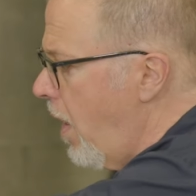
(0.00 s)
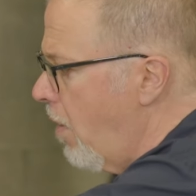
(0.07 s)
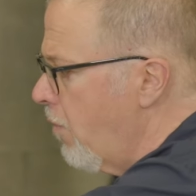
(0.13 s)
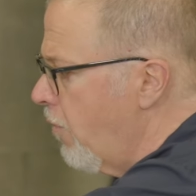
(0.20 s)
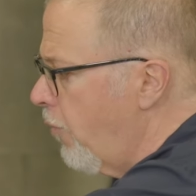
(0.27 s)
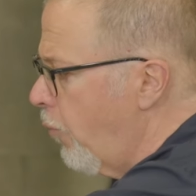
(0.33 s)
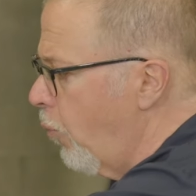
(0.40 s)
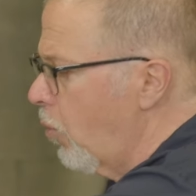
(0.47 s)
are in
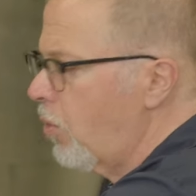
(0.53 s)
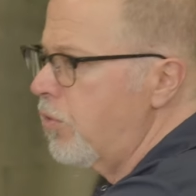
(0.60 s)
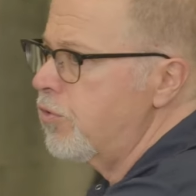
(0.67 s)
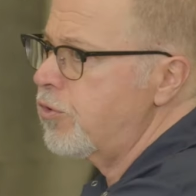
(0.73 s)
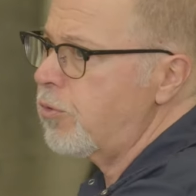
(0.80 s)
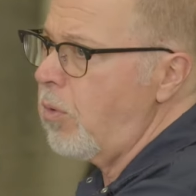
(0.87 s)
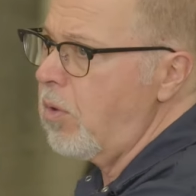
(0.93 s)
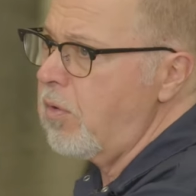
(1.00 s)
full
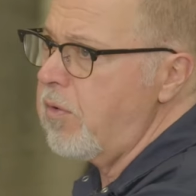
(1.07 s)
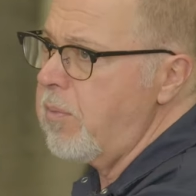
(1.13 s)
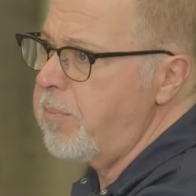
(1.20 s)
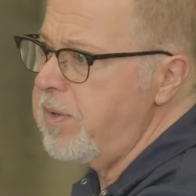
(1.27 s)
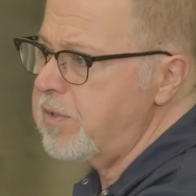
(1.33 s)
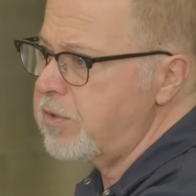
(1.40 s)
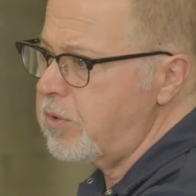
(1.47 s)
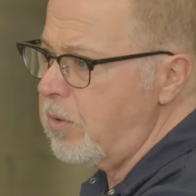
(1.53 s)
control of your
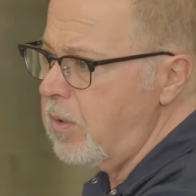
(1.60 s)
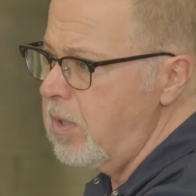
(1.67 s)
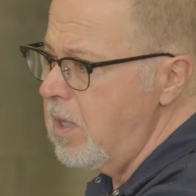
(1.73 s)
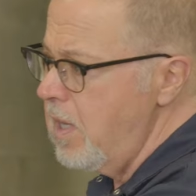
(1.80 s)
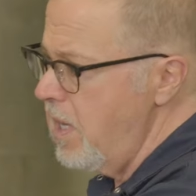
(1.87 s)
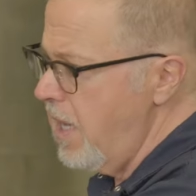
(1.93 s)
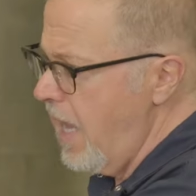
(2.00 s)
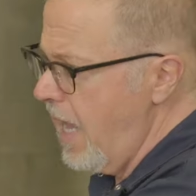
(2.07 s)
pistol
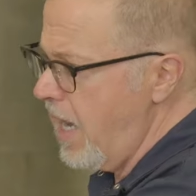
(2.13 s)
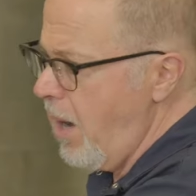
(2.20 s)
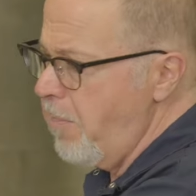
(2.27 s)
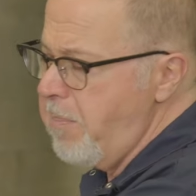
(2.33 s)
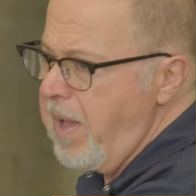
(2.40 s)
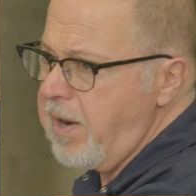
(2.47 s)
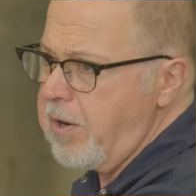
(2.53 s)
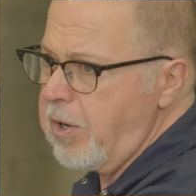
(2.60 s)
and a
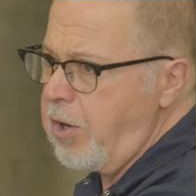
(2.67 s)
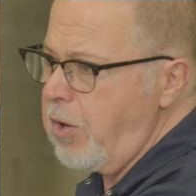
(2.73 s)
better